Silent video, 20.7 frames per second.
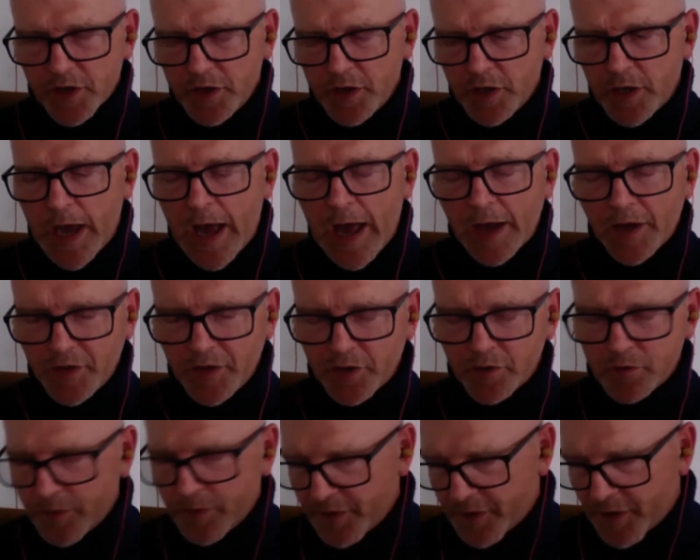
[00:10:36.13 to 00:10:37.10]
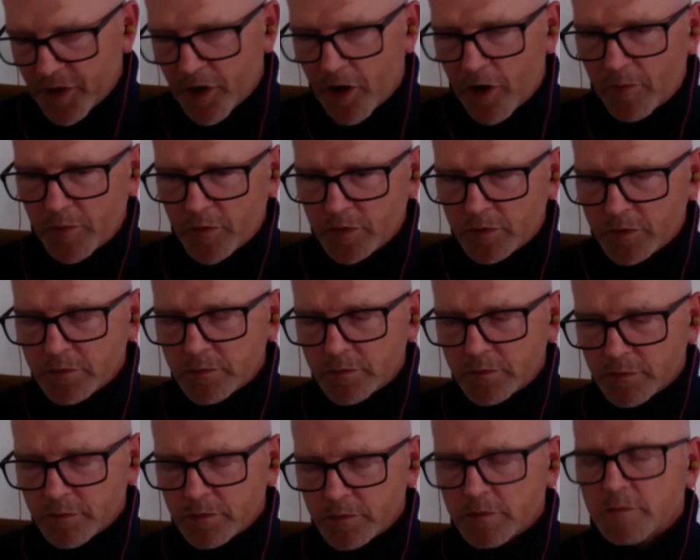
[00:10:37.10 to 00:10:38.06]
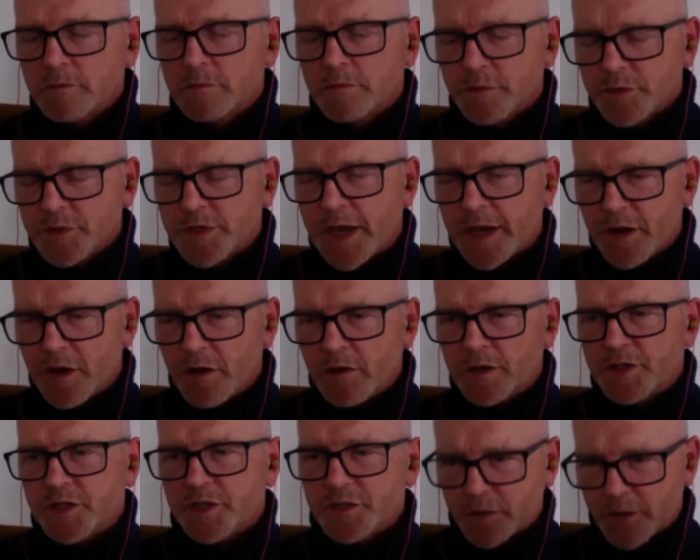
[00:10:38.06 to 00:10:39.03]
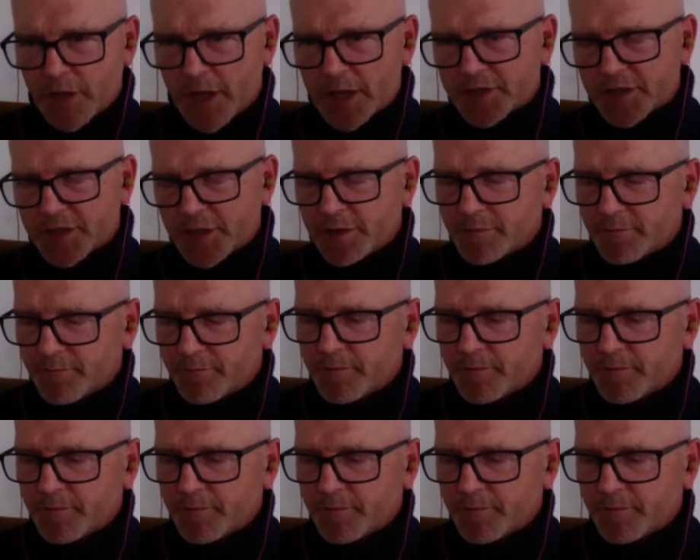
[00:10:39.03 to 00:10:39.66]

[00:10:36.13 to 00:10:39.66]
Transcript: you can't do with a normal technology. So that's it.